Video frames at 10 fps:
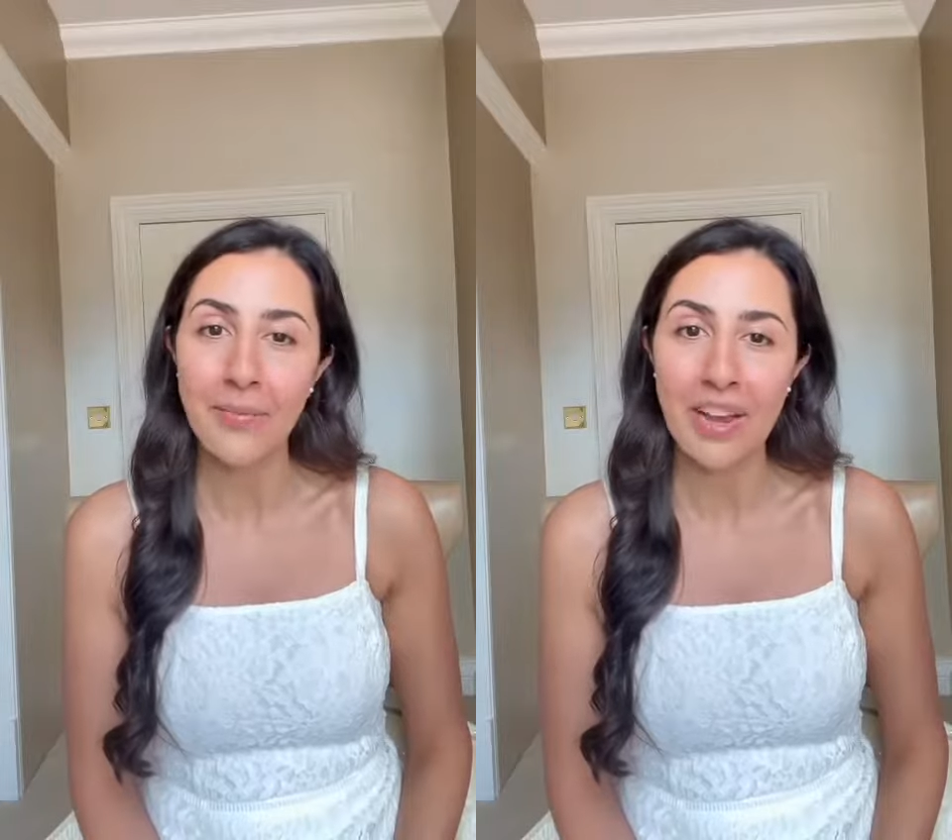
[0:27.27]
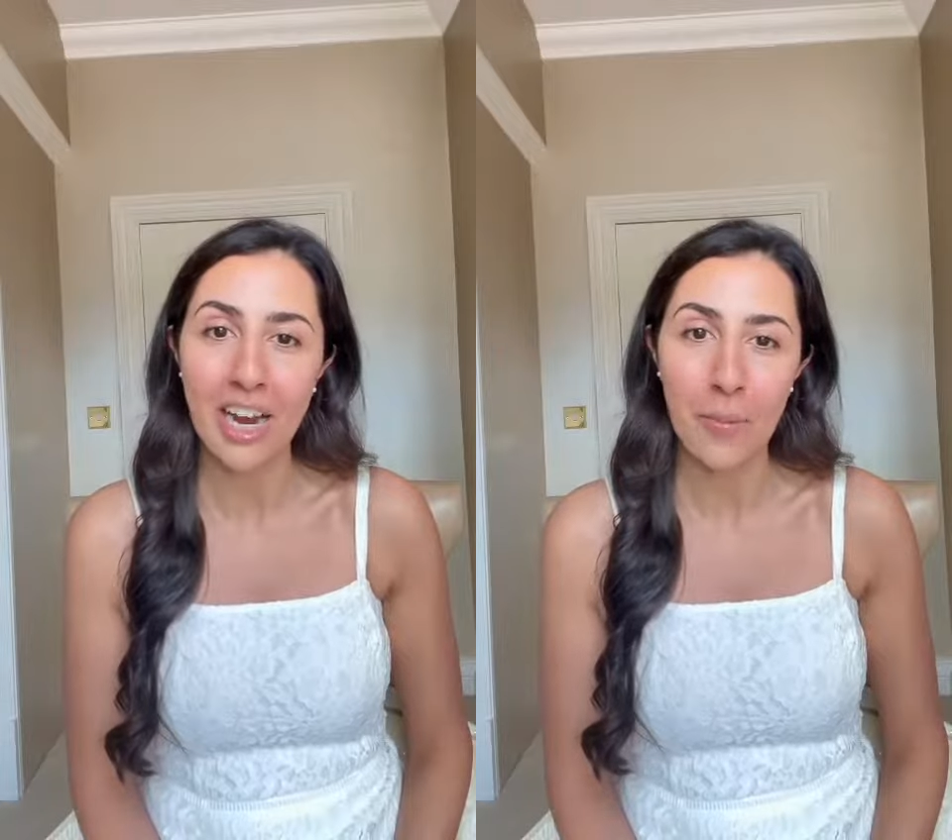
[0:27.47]

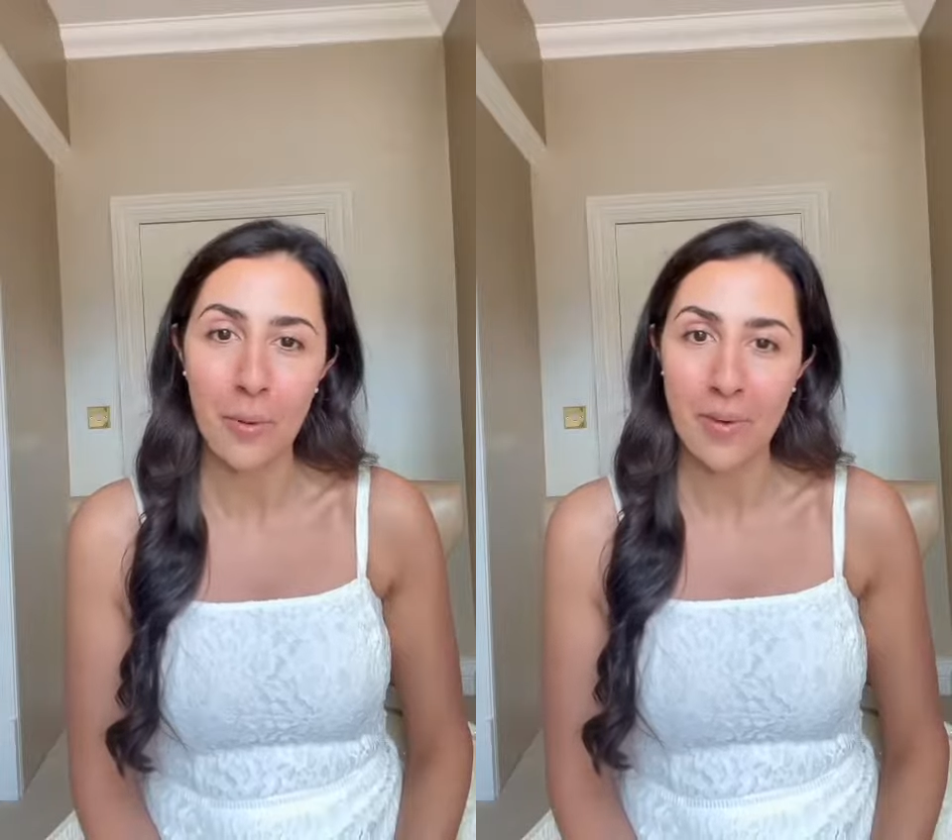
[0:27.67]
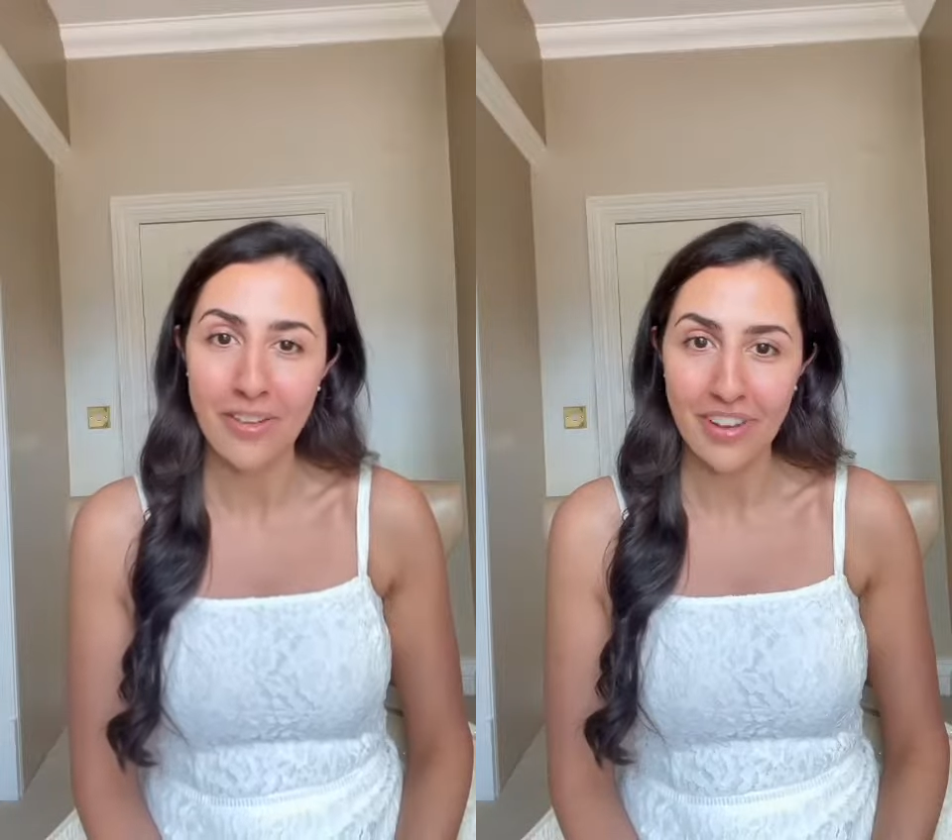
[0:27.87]
makeup on
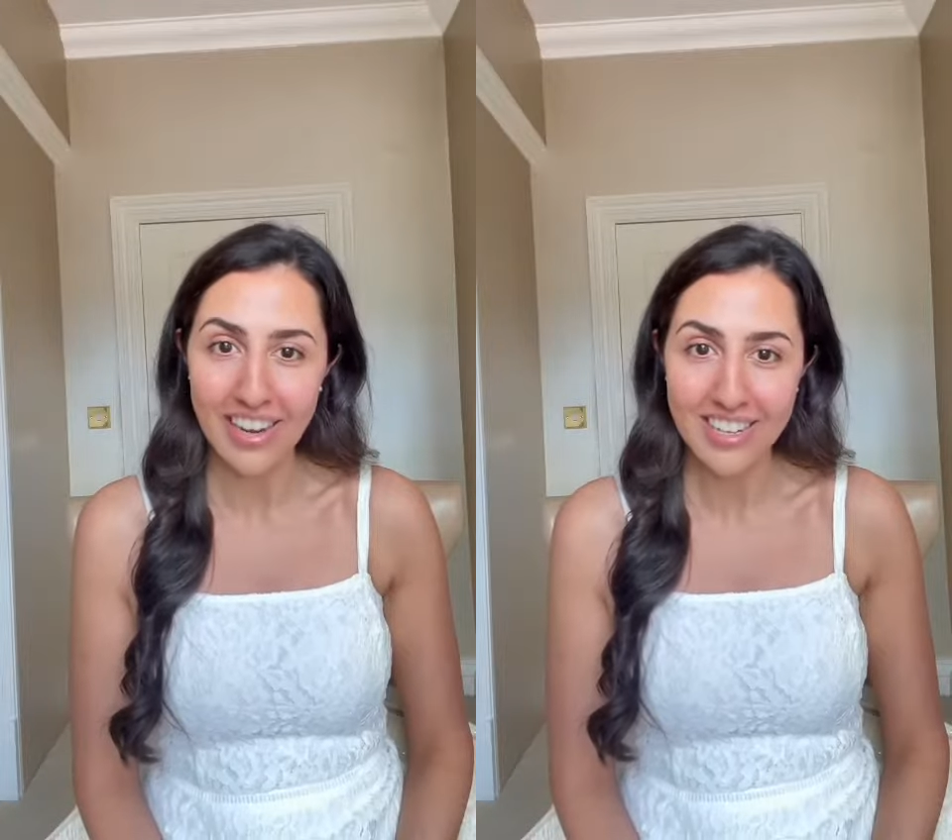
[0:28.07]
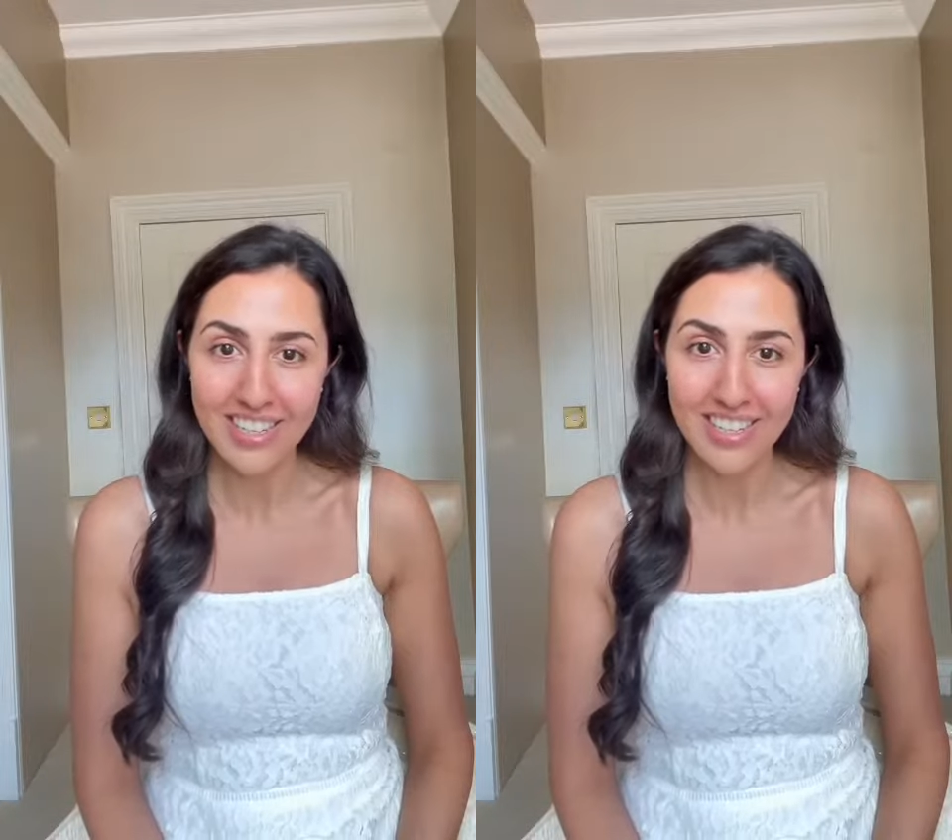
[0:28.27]
my
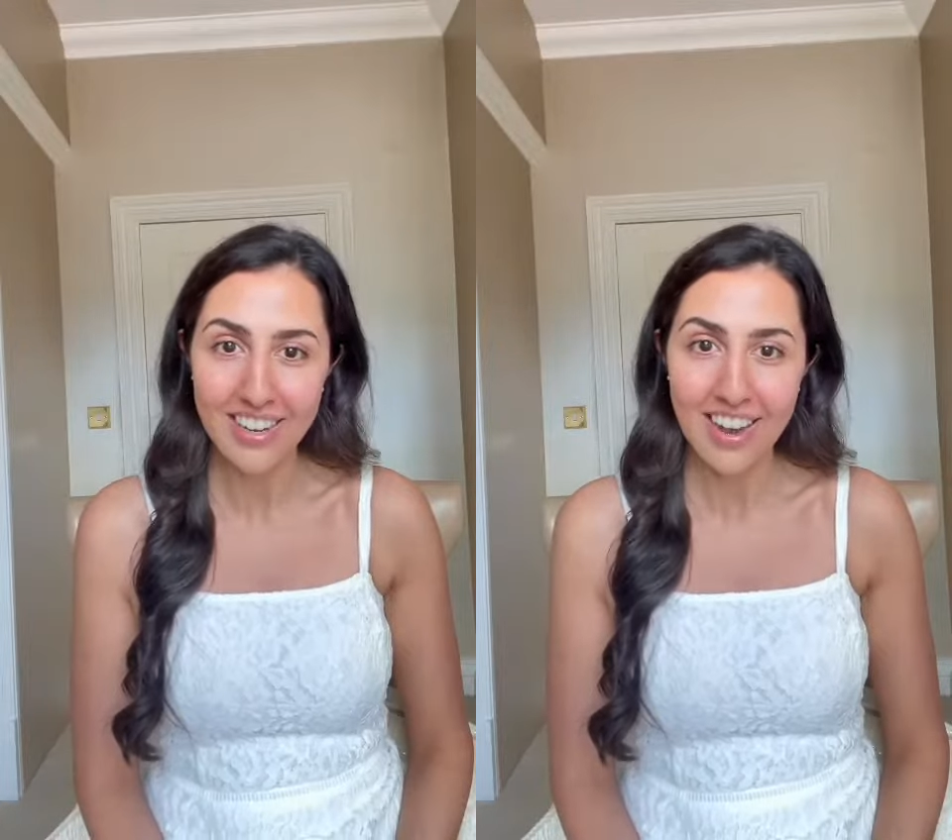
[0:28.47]
face.